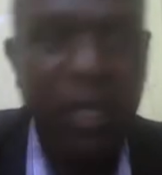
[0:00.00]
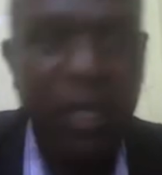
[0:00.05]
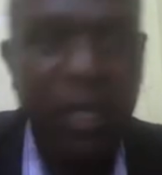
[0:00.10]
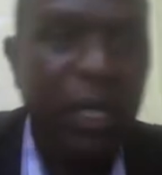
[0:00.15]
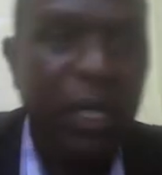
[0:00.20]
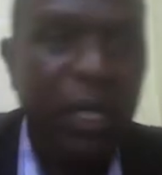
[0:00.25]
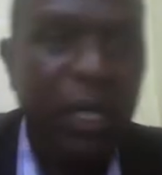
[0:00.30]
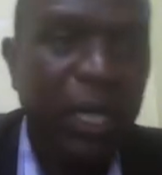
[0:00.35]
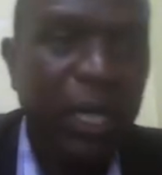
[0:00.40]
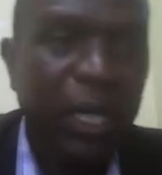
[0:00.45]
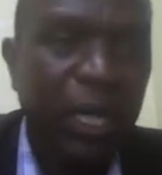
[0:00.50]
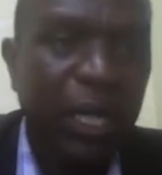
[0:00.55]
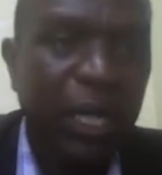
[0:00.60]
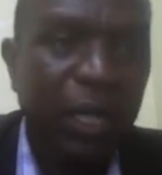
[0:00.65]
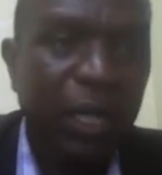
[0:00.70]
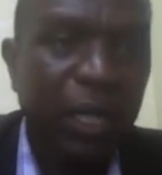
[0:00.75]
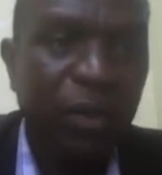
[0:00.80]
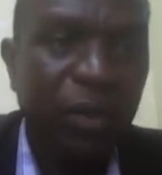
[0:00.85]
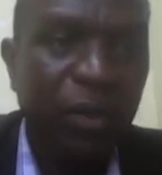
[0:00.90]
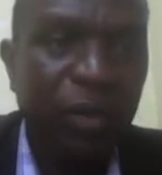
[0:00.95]

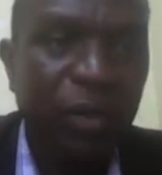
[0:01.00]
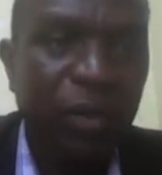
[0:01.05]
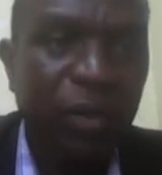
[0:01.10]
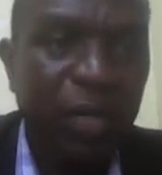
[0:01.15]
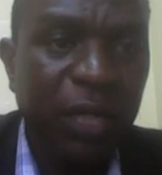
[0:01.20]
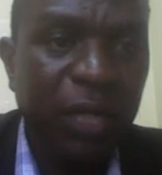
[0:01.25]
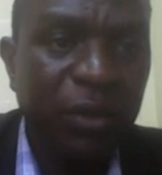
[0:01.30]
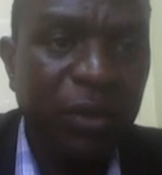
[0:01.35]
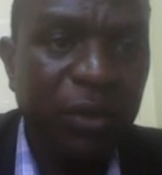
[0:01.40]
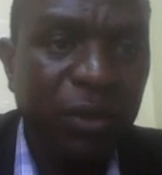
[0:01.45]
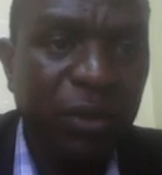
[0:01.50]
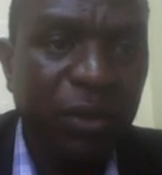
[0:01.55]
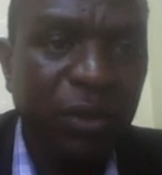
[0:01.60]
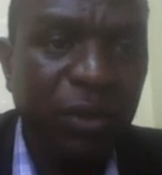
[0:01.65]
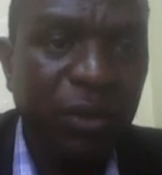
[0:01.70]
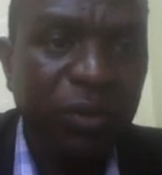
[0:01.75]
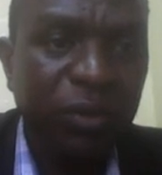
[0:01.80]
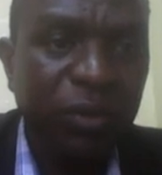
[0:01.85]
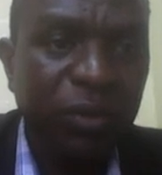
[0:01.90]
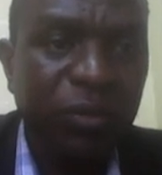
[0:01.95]
You can also
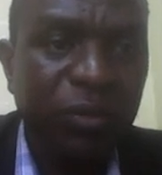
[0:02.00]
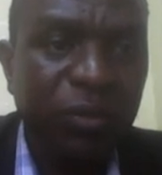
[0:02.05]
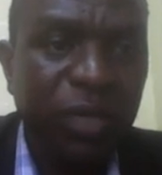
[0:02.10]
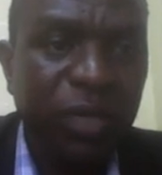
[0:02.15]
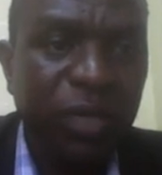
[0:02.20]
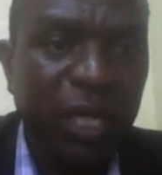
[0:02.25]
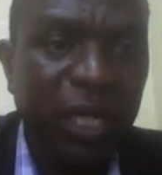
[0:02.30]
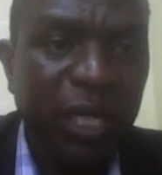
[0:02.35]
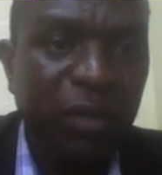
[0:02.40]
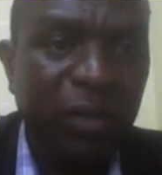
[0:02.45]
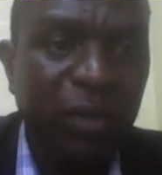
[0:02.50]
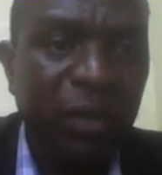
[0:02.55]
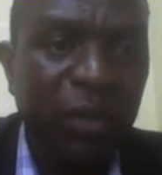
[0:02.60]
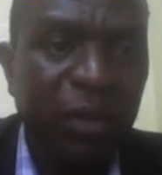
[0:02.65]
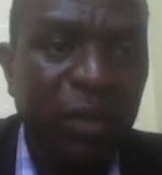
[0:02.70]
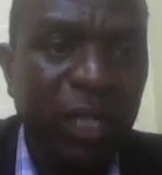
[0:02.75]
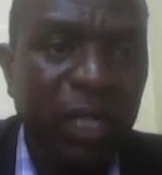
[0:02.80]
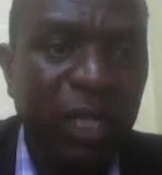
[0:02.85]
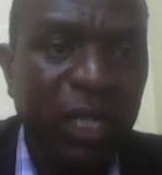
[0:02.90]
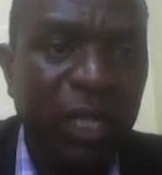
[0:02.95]
check on
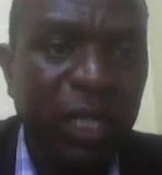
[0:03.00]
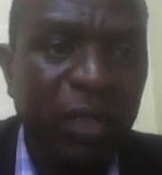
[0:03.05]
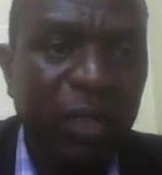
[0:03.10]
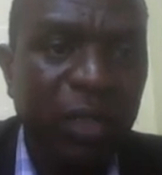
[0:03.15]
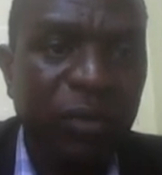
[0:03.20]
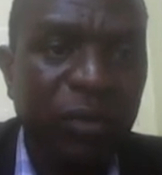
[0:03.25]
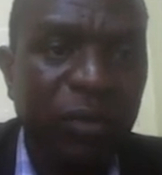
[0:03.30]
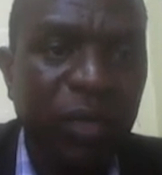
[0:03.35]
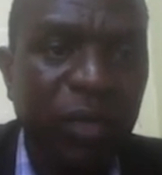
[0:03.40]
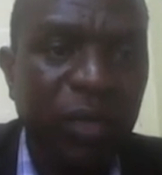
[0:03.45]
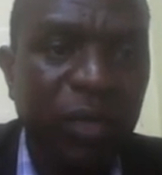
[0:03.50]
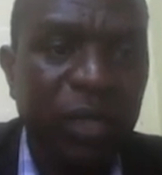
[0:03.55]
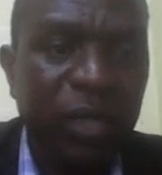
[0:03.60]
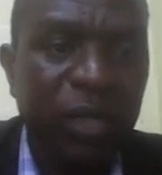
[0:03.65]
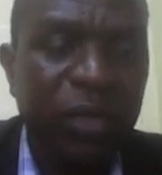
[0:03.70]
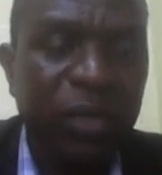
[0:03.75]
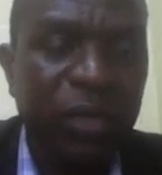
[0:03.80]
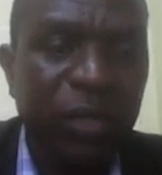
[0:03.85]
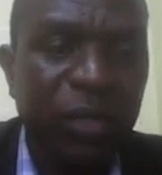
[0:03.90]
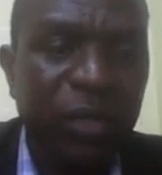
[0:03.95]
the
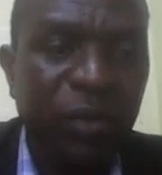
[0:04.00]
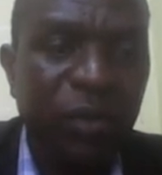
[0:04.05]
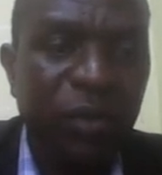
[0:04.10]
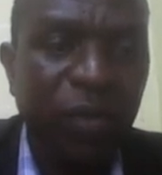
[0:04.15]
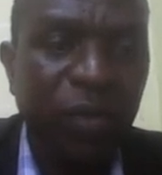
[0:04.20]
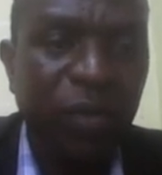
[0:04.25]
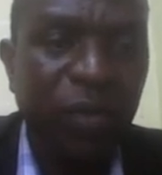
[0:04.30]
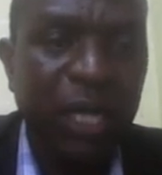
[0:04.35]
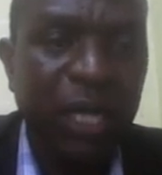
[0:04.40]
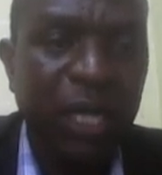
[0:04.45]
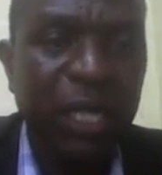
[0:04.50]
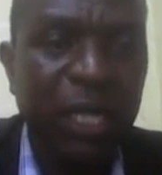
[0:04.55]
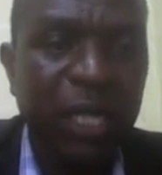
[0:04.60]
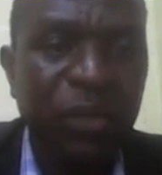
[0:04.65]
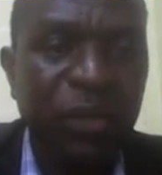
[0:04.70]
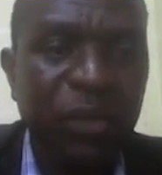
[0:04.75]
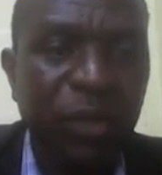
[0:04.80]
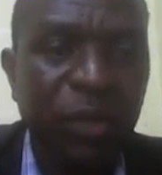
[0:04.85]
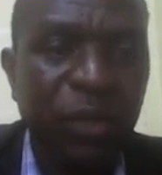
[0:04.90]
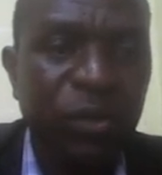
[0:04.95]
schemes of work that you
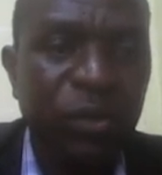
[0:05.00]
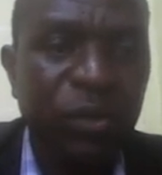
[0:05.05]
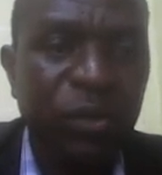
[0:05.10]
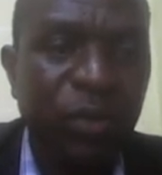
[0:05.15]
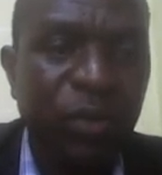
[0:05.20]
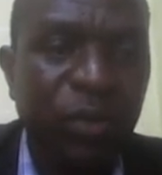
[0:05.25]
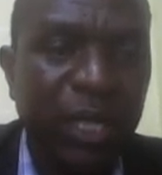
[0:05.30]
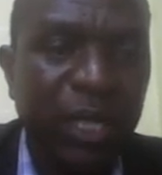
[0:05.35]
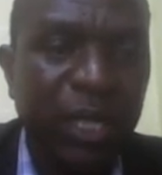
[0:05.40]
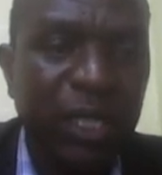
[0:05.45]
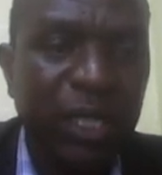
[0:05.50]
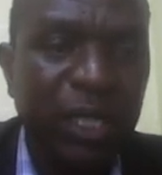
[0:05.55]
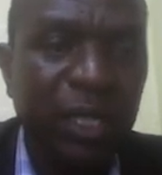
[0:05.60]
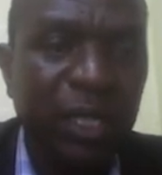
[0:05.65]
want to print,